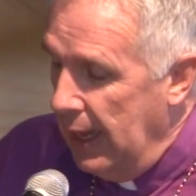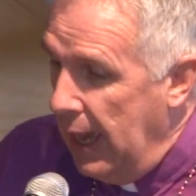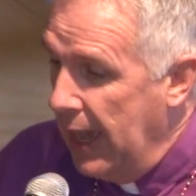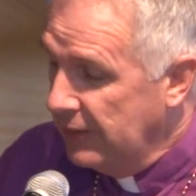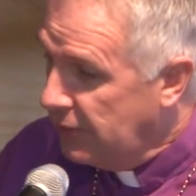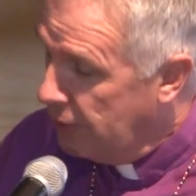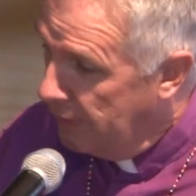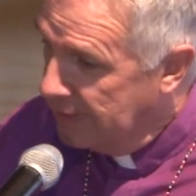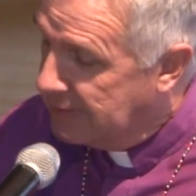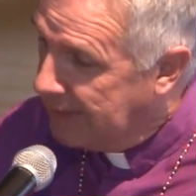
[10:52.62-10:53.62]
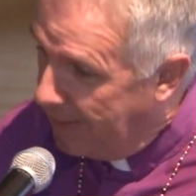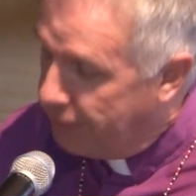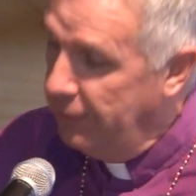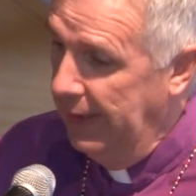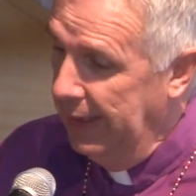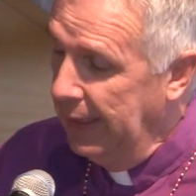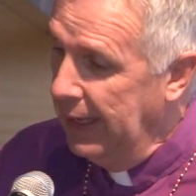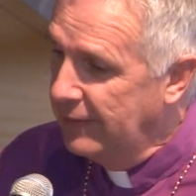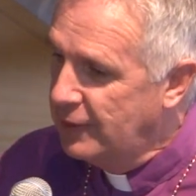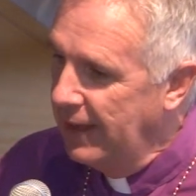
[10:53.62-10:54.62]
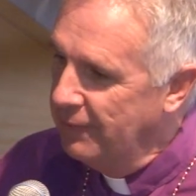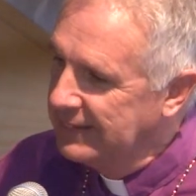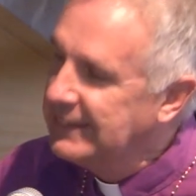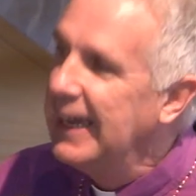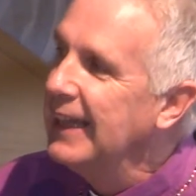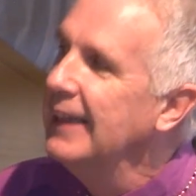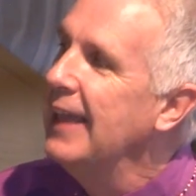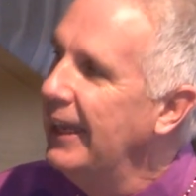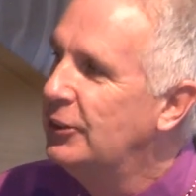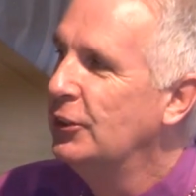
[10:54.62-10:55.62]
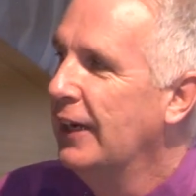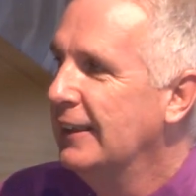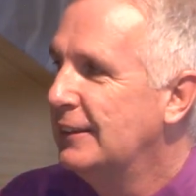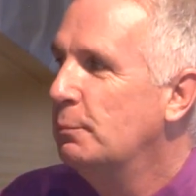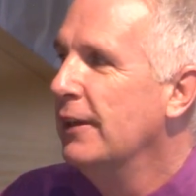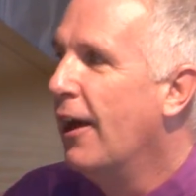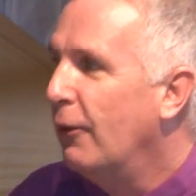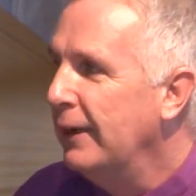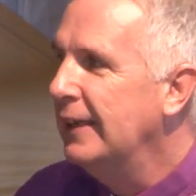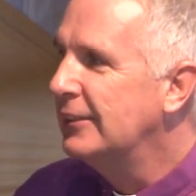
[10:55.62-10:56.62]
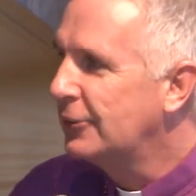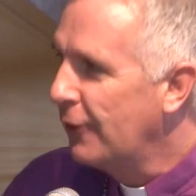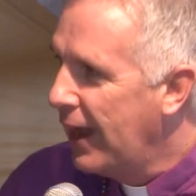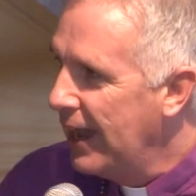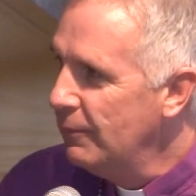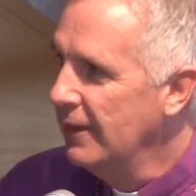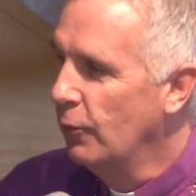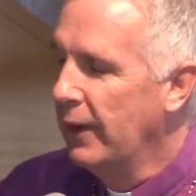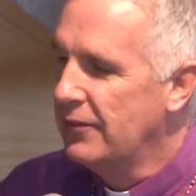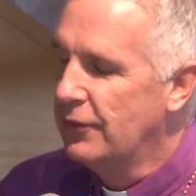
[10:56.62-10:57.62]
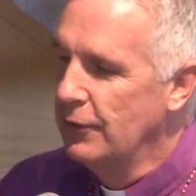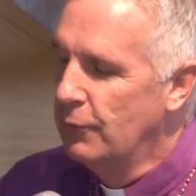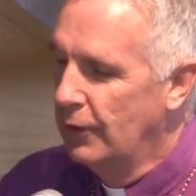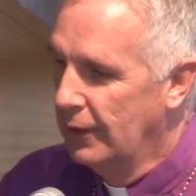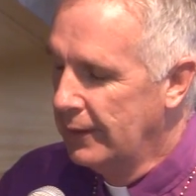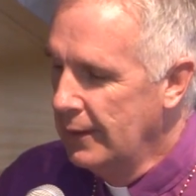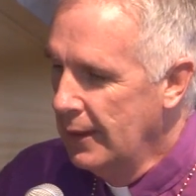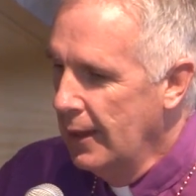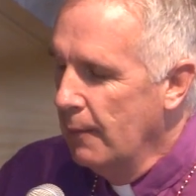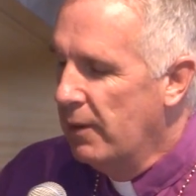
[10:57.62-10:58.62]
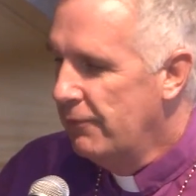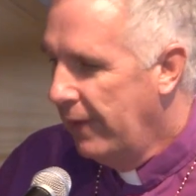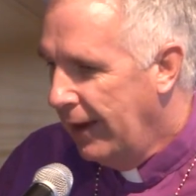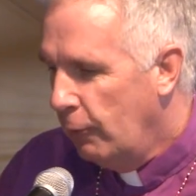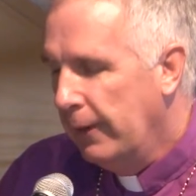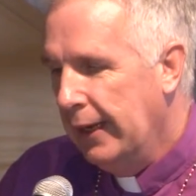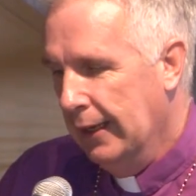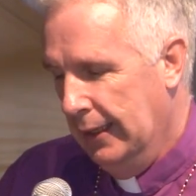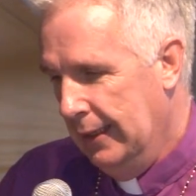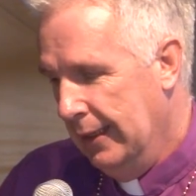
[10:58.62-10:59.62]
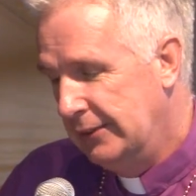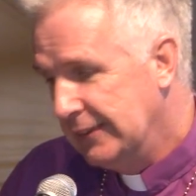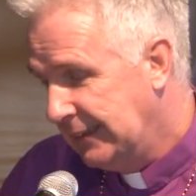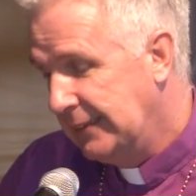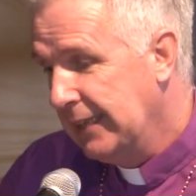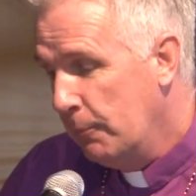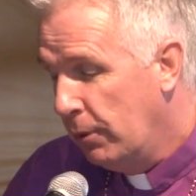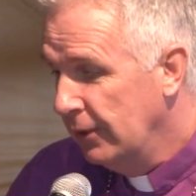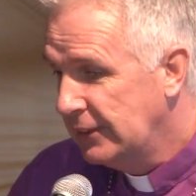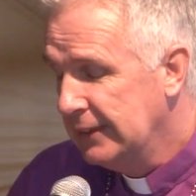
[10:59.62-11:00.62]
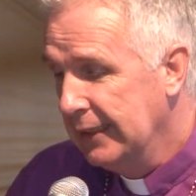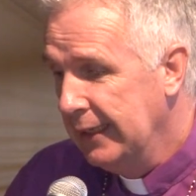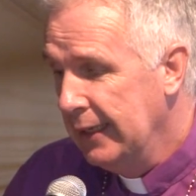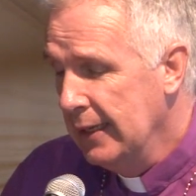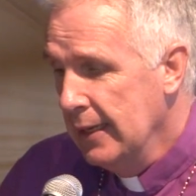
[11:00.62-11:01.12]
As to the suffering, it's of a subtle nature, has been already described in the Western world, but very real. Just to say personally,